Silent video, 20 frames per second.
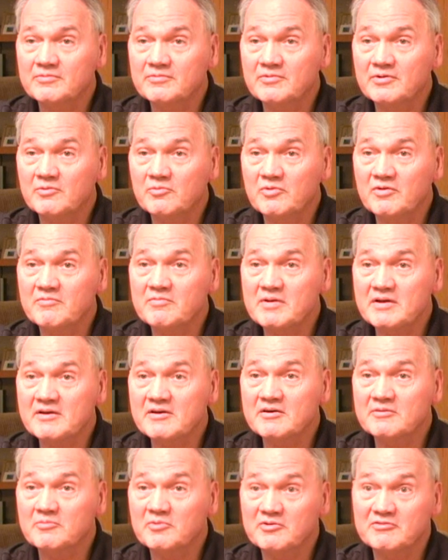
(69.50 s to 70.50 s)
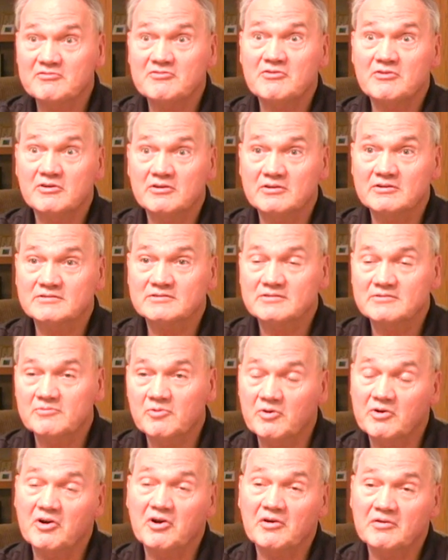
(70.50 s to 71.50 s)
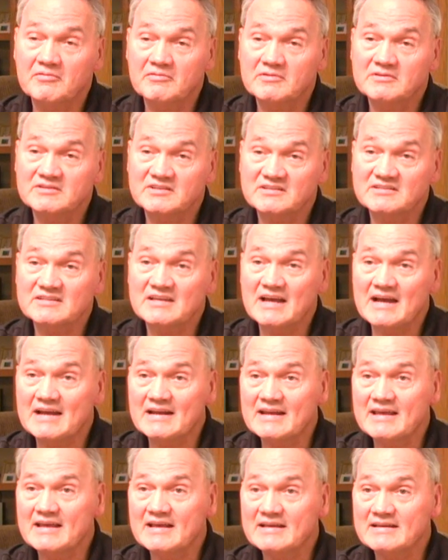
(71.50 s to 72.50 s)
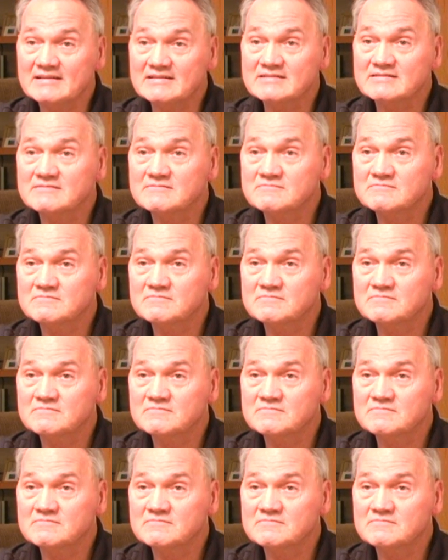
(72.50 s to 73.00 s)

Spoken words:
what we've become with drugs, what our society has.